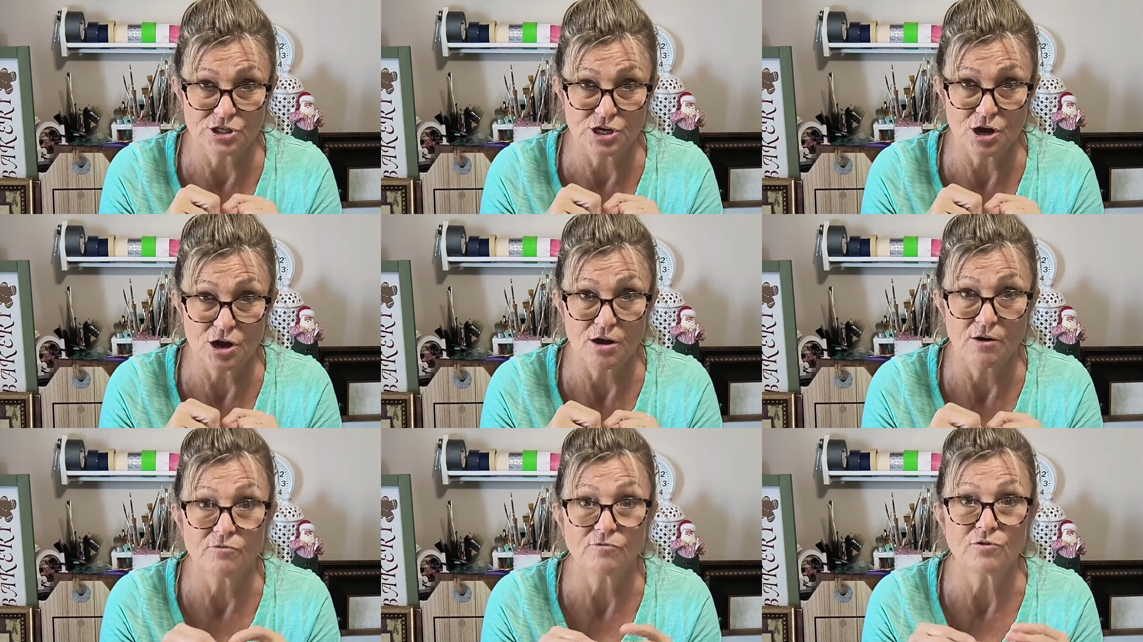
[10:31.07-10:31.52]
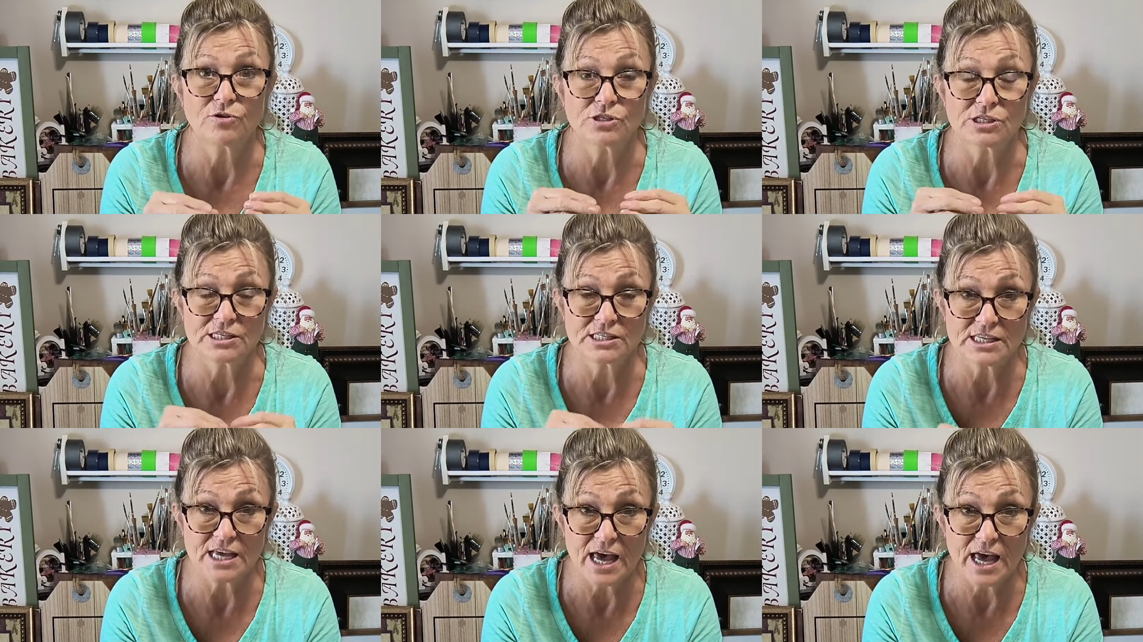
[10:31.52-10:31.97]
y'all, for a
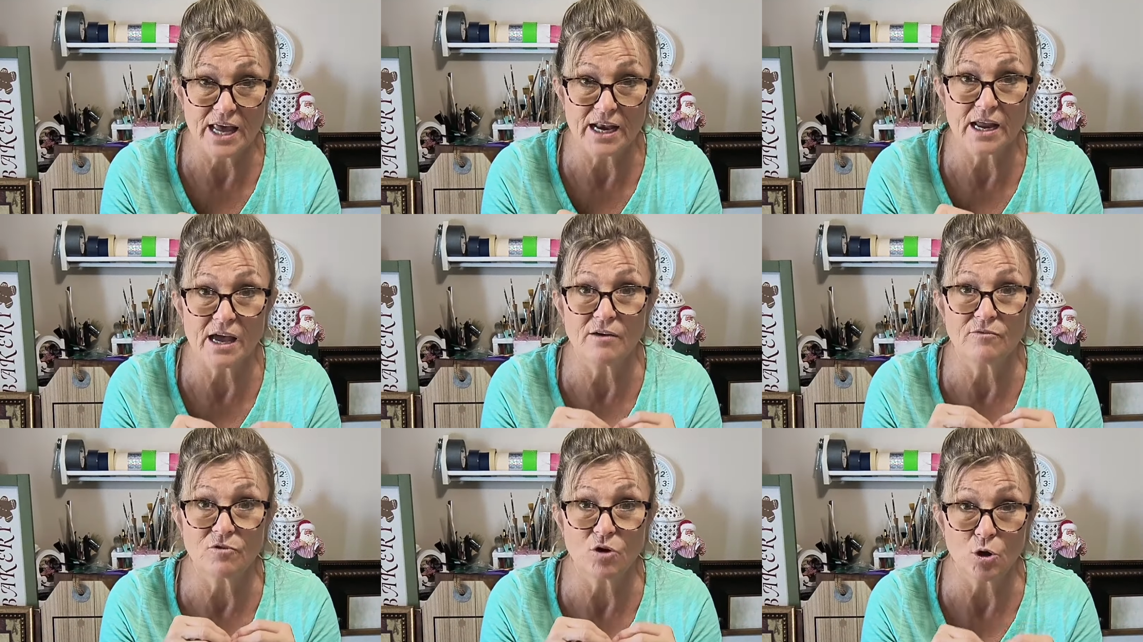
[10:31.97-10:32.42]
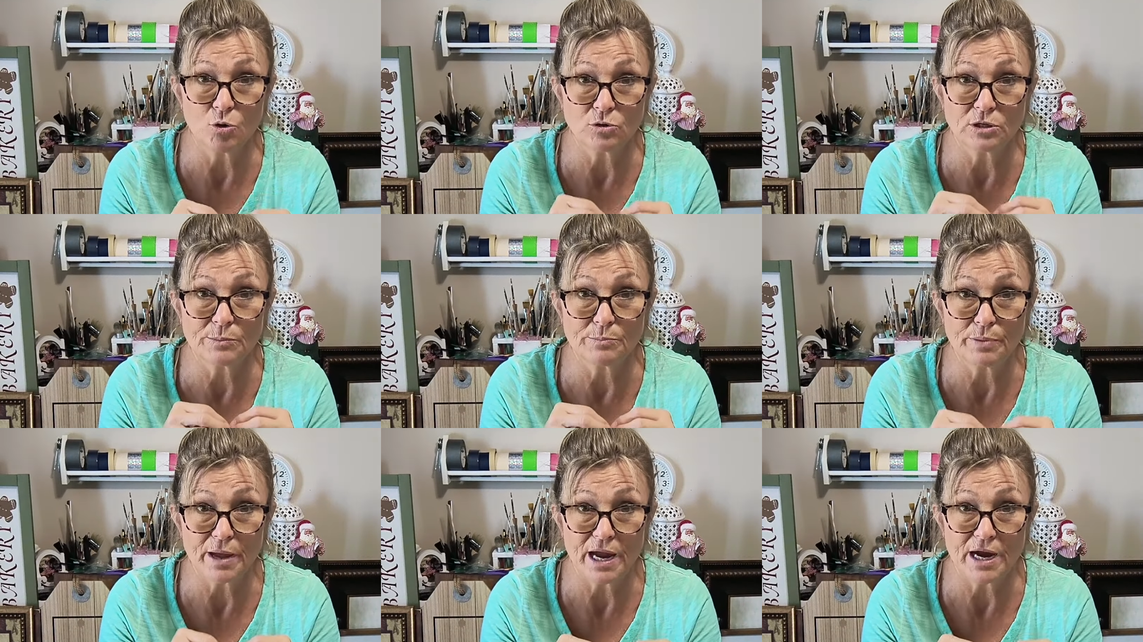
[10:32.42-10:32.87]
set of
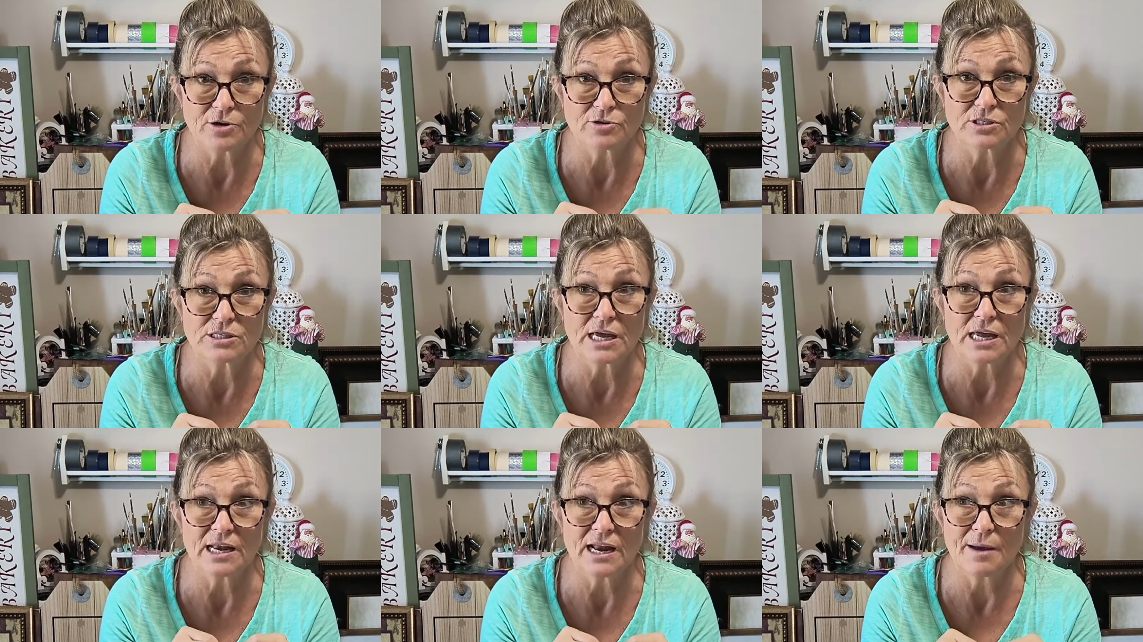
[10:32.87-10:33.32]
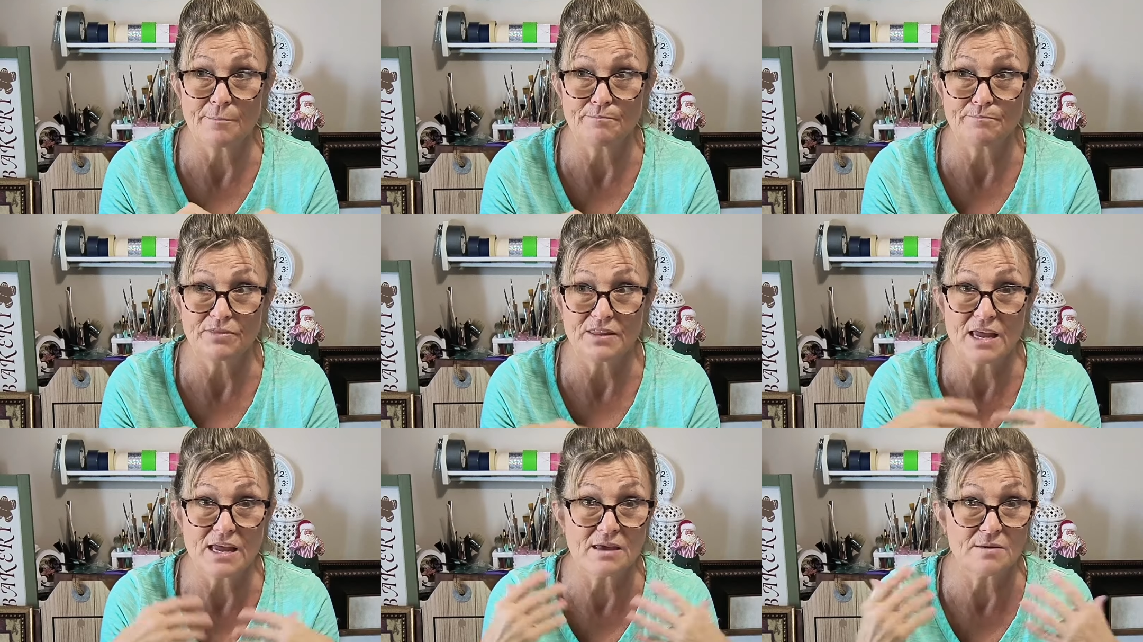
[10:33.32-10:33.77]
golden pears, and I'm
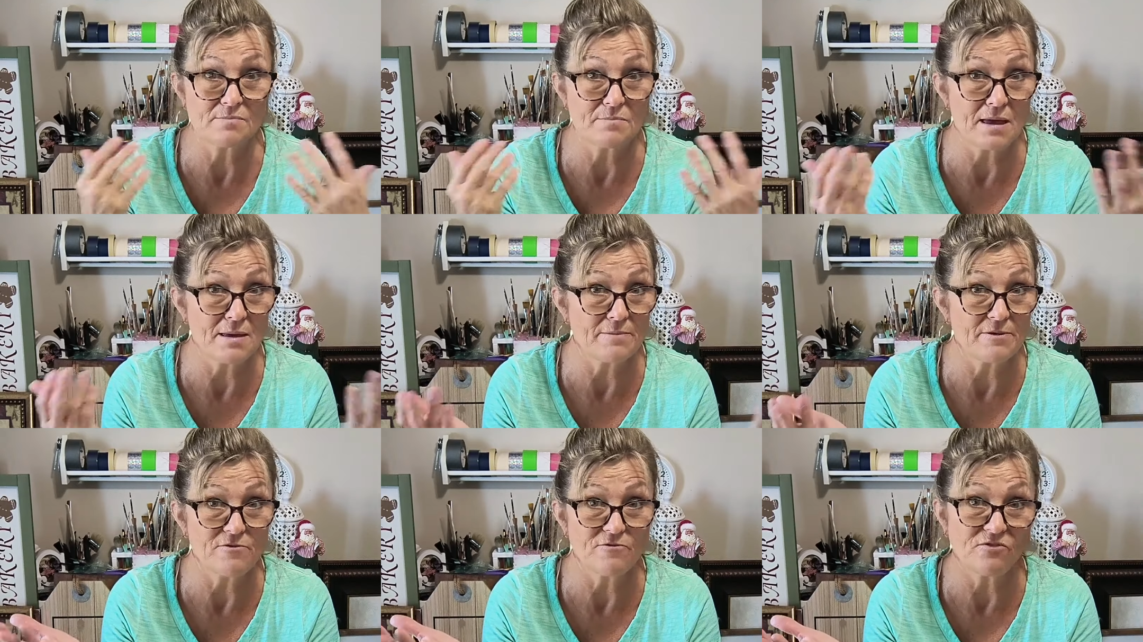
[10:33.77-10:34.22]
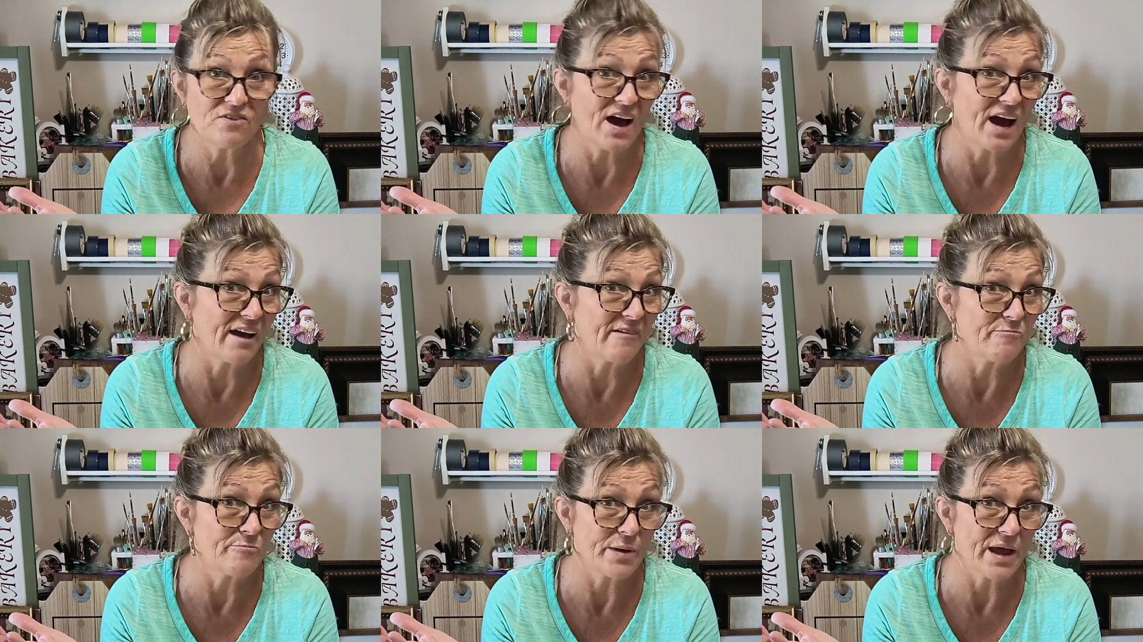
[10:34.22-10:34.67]
thinking maybe
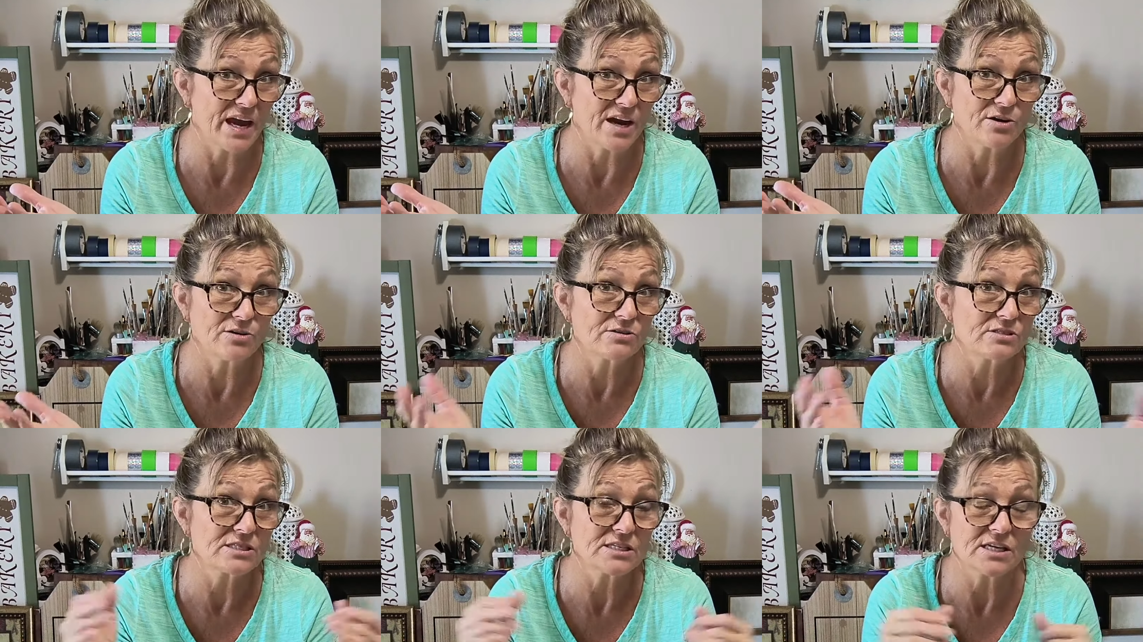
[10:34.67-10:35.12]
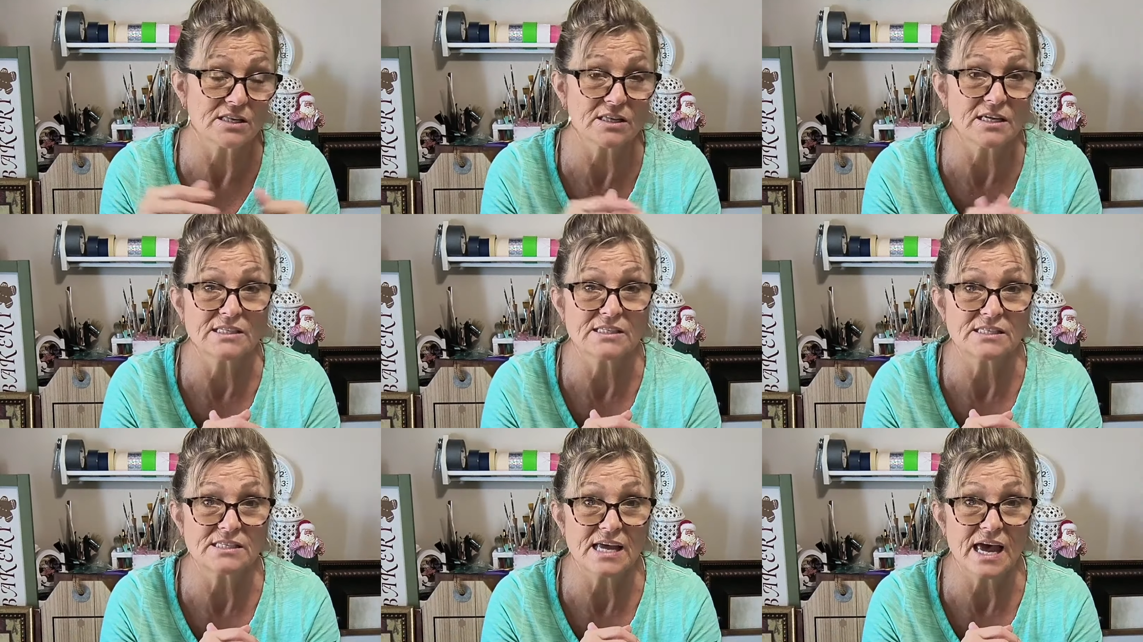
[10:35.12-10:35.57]
5 pears in
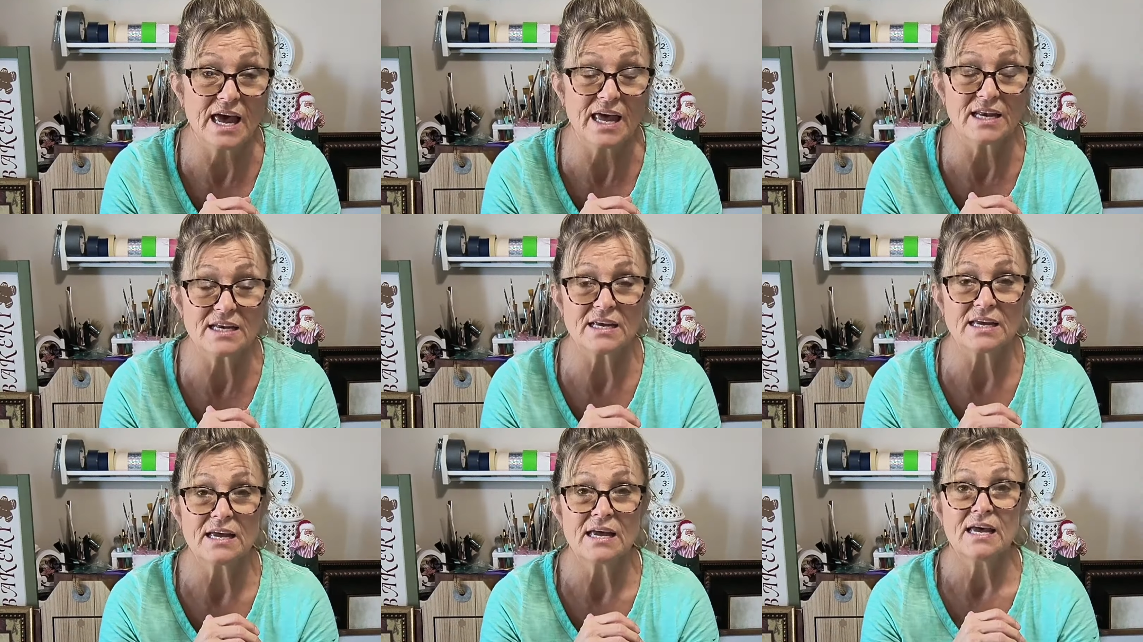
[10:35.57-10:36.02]
the set.